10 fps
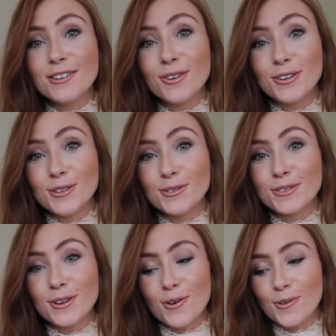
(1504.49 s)
you can use
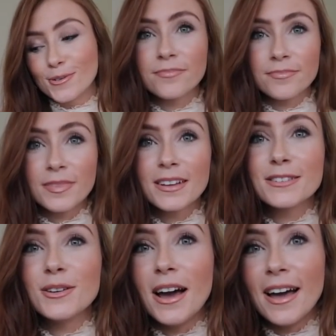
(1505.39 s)
the code.
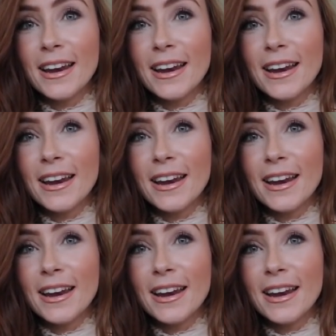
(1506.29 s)
So yeah,